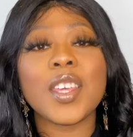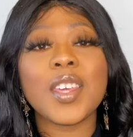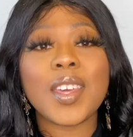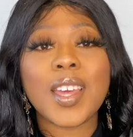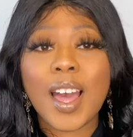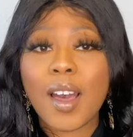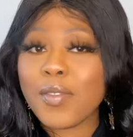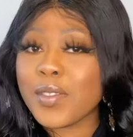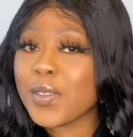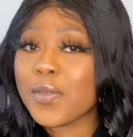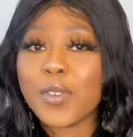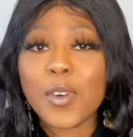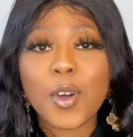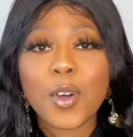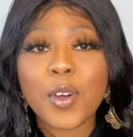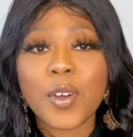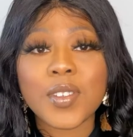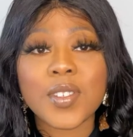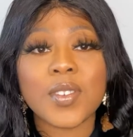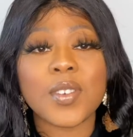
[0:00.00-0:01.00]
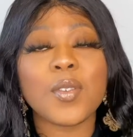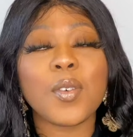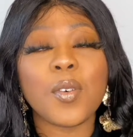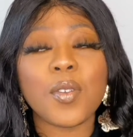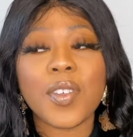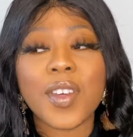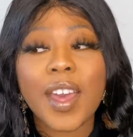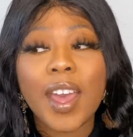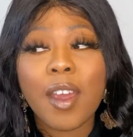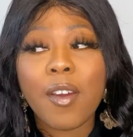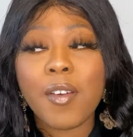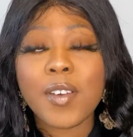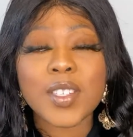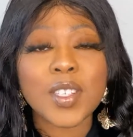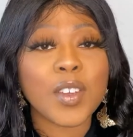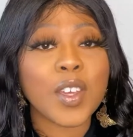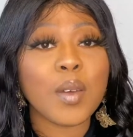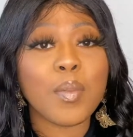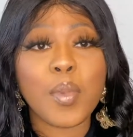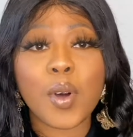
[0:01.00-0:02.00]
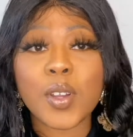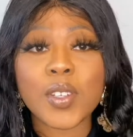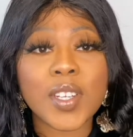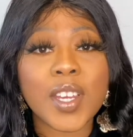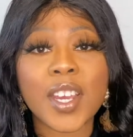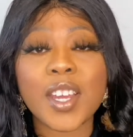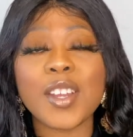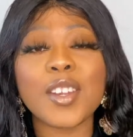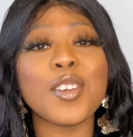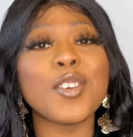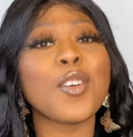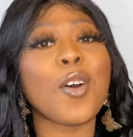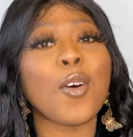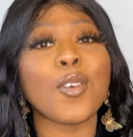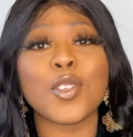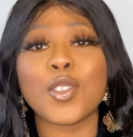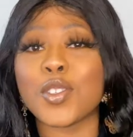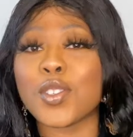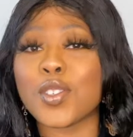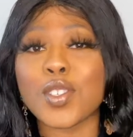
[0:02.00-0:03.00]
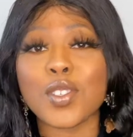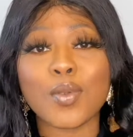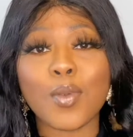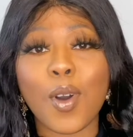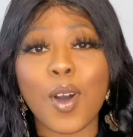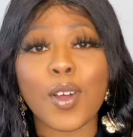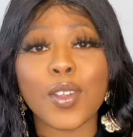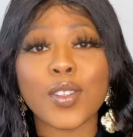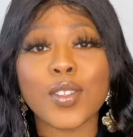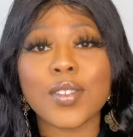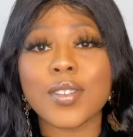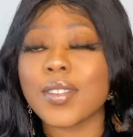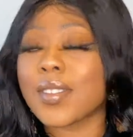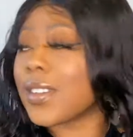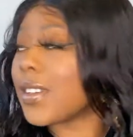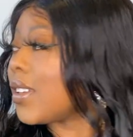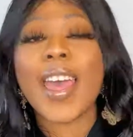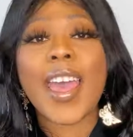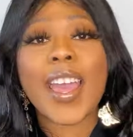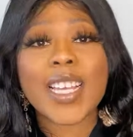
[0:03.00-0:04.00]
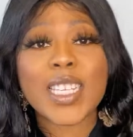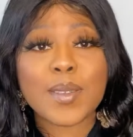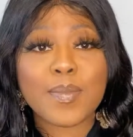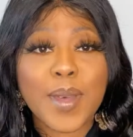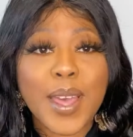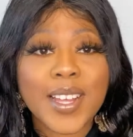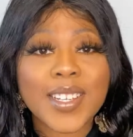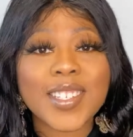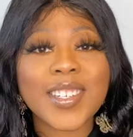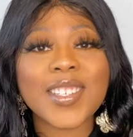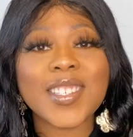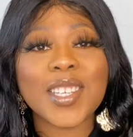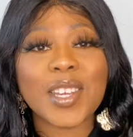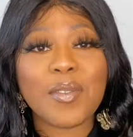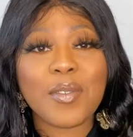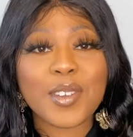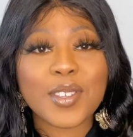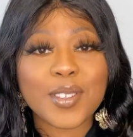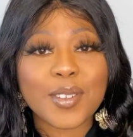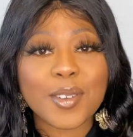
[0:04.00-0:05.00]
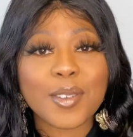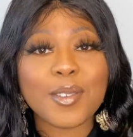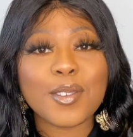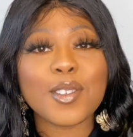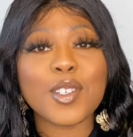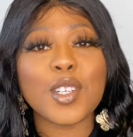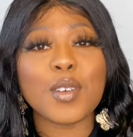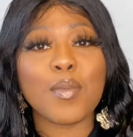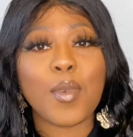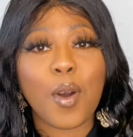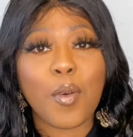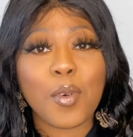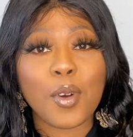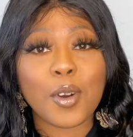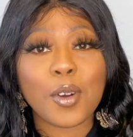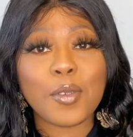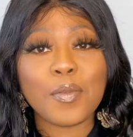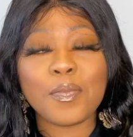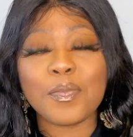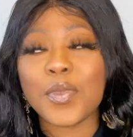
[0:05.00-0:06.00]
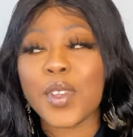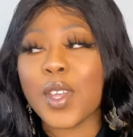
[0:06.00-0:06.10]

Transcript: You have to focus on other areas of your body, not just squats. Expect to see results tomorrow.